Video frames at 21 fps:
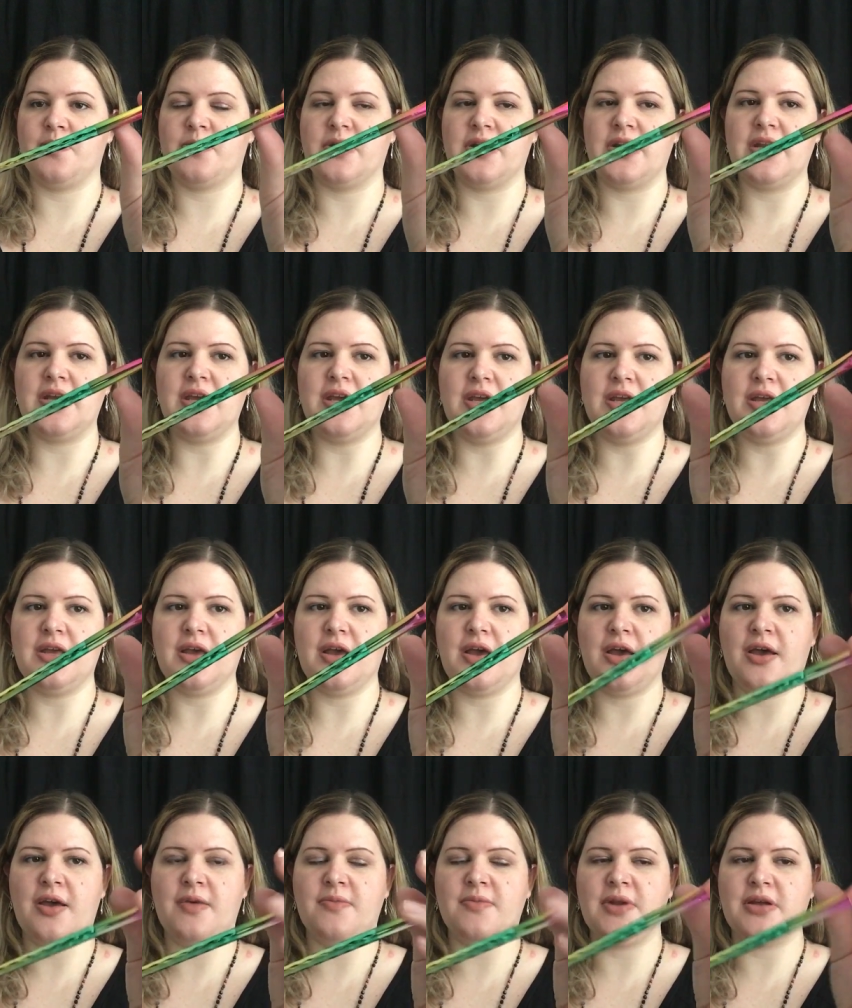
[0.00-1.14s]
pretty.
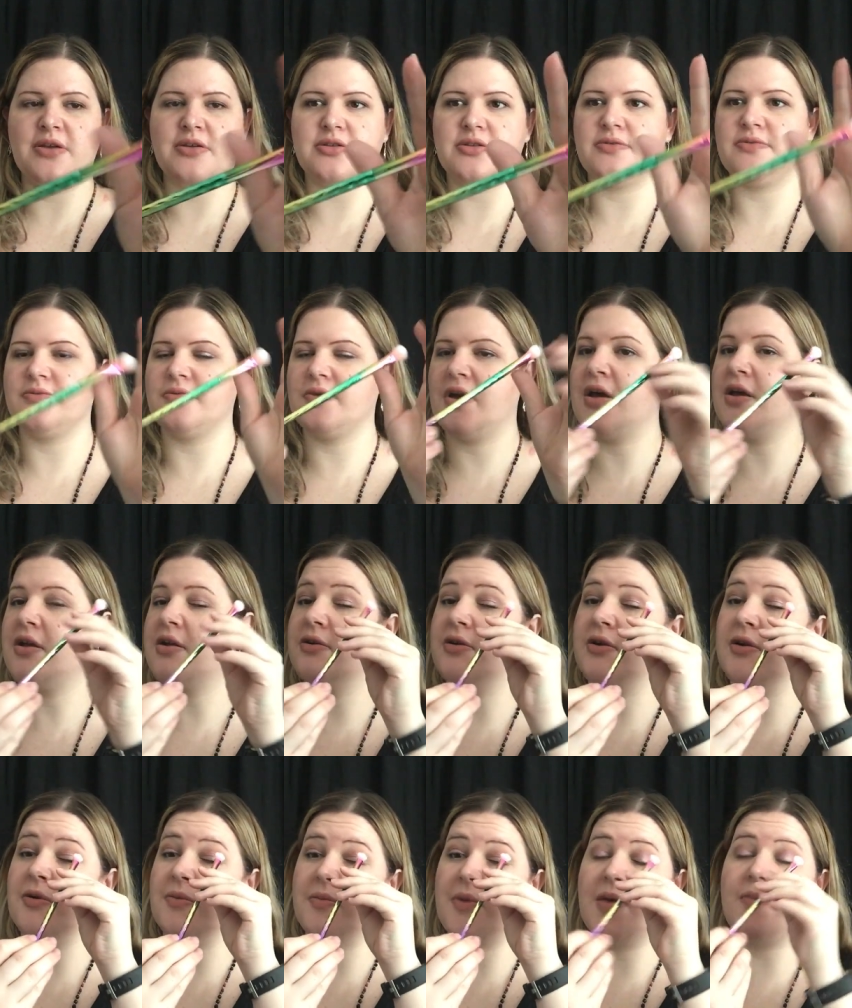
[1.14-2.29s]
I'm not, I don't
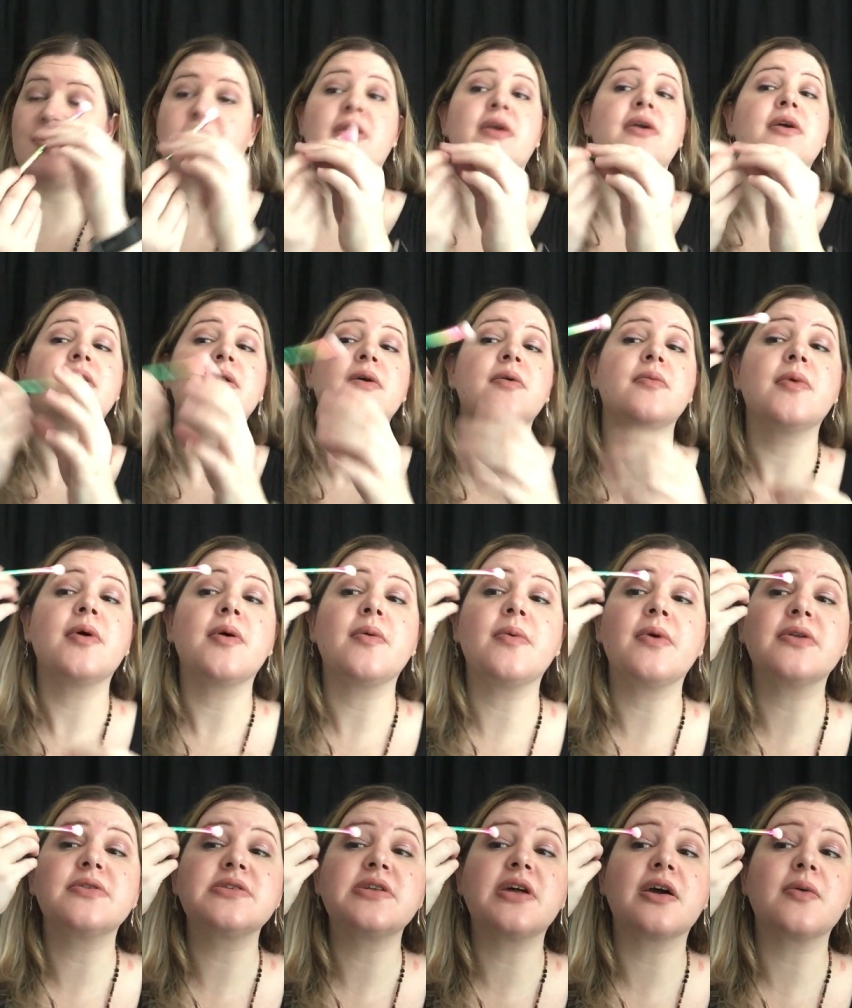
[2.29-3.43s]
know, maybe, maybe
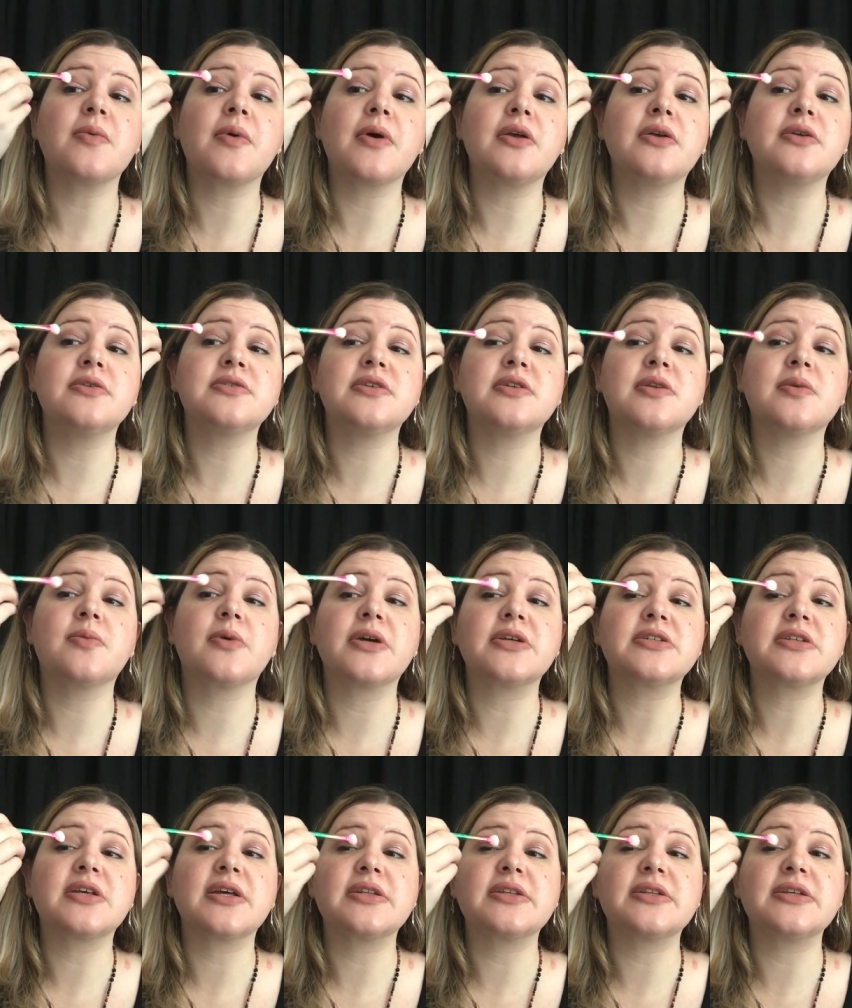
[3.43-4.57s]
it's talk about using the
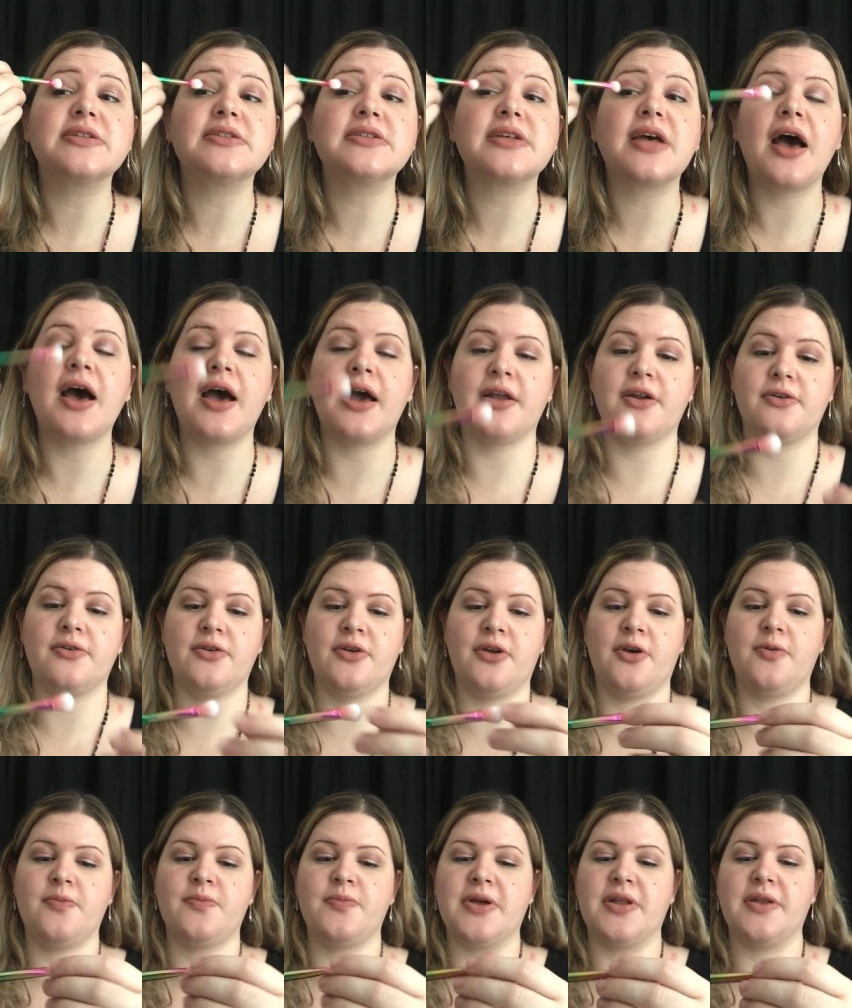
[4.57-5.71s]
brush like this. I don't
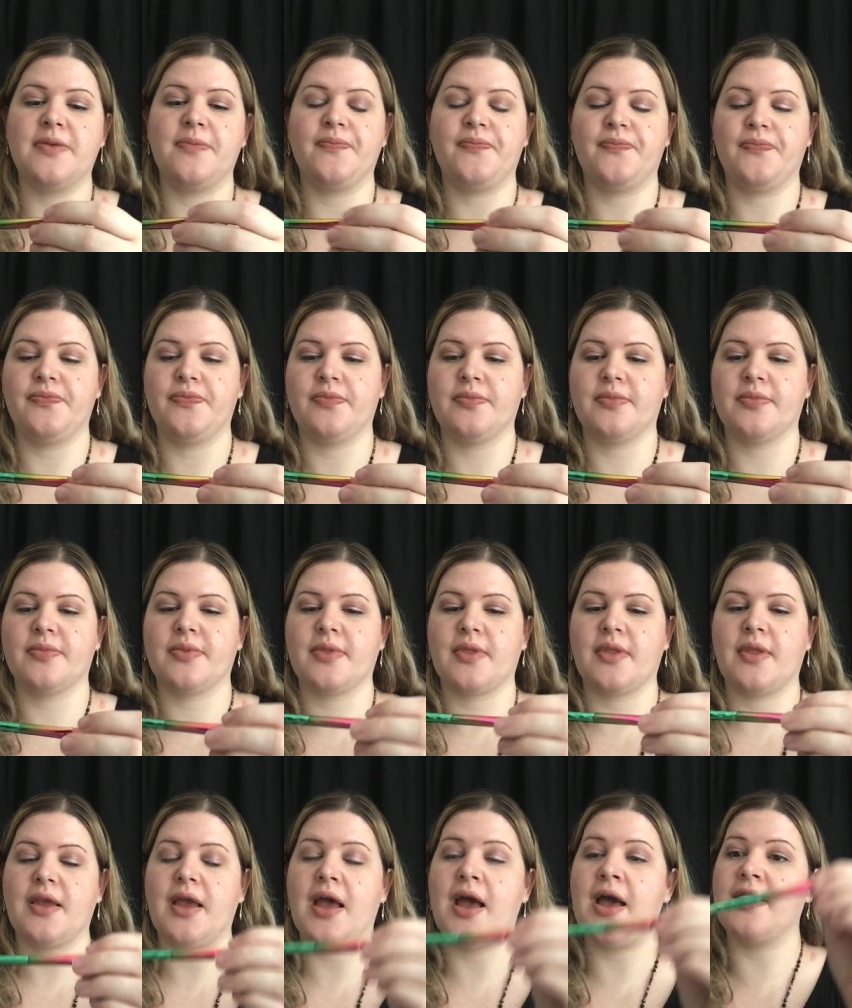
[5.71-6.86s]
know, but
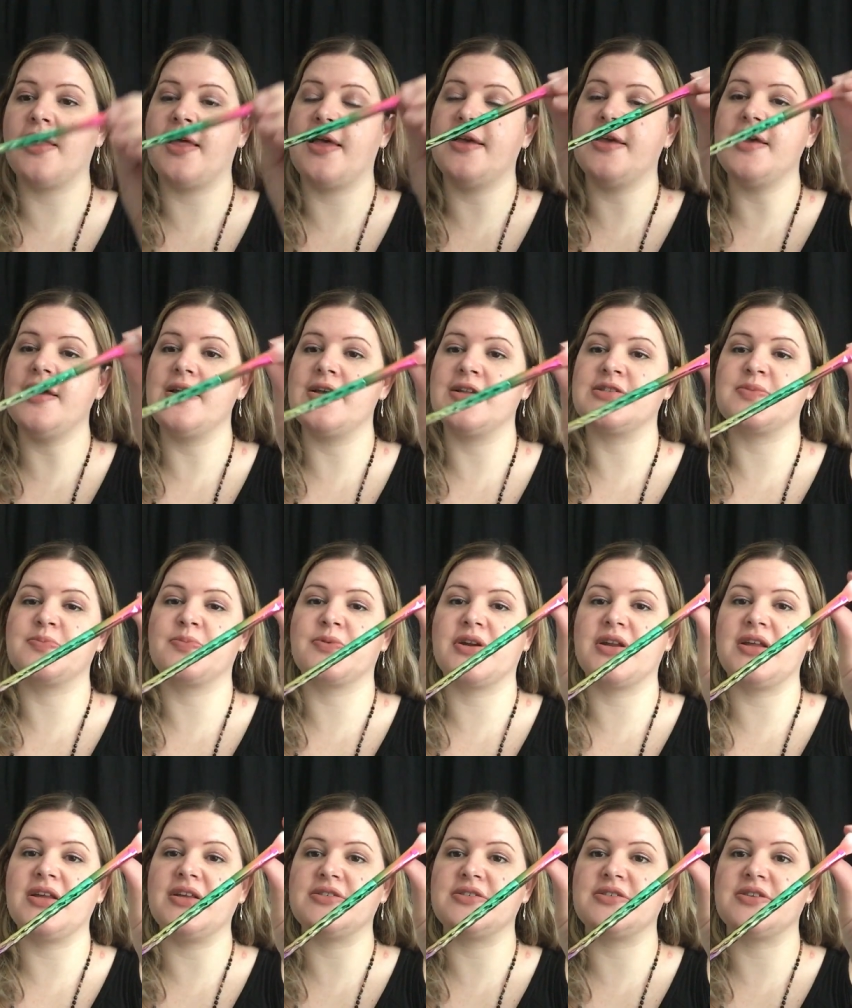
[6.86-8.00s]
I like it. It's
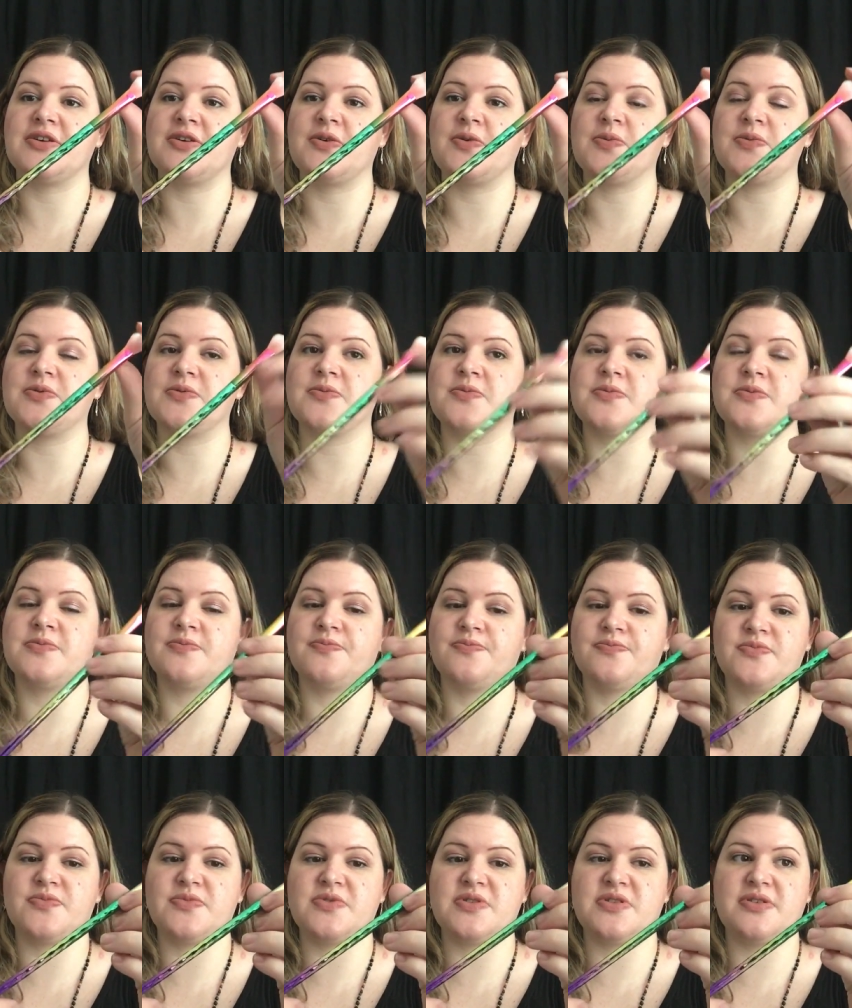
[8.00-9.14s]
pretty, so we'll, we'll
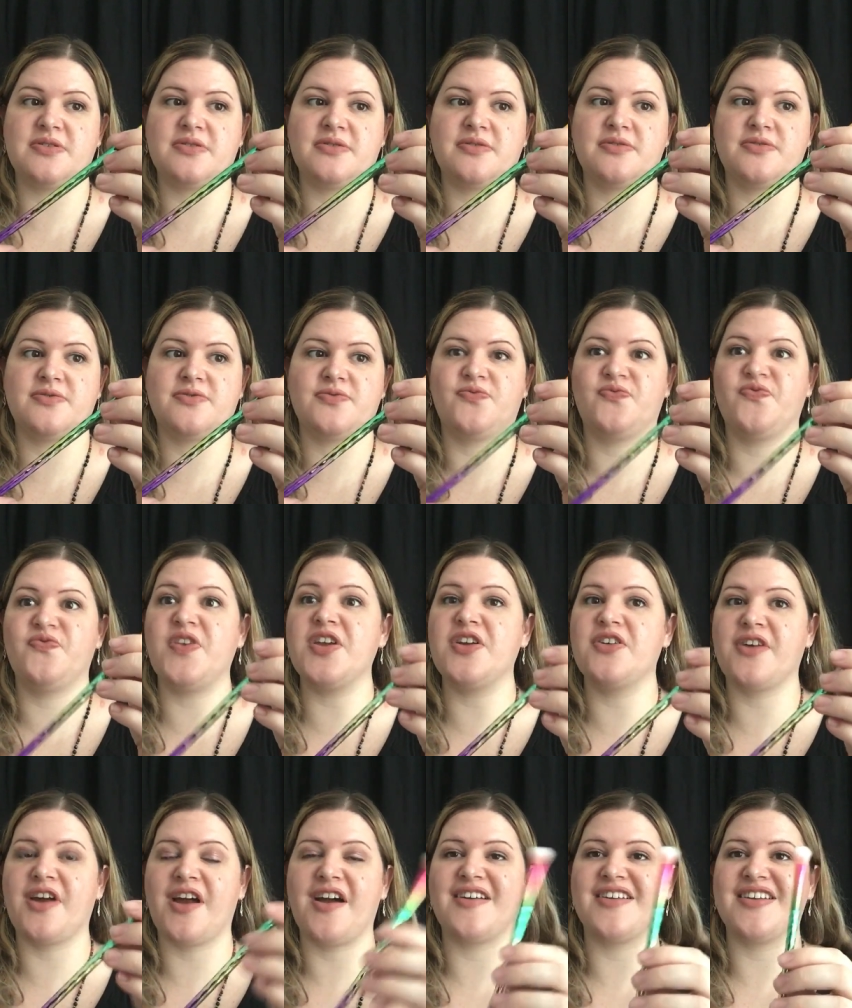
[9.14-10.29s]

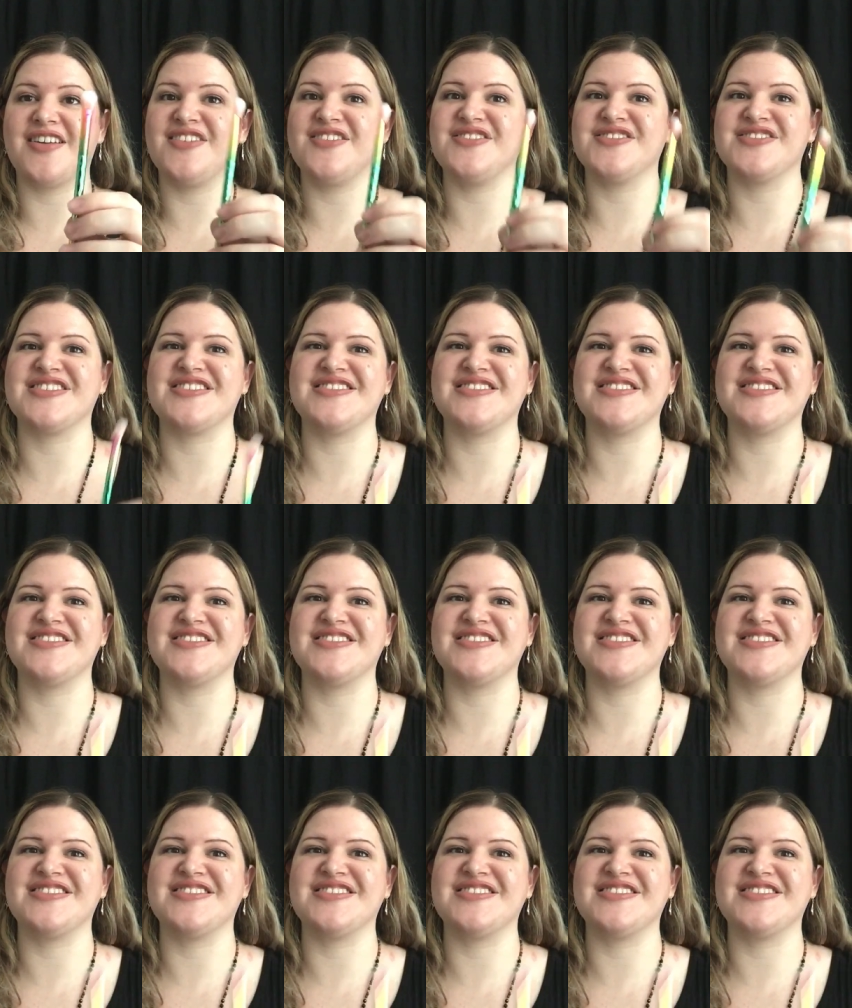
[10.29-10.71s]
figure out how to use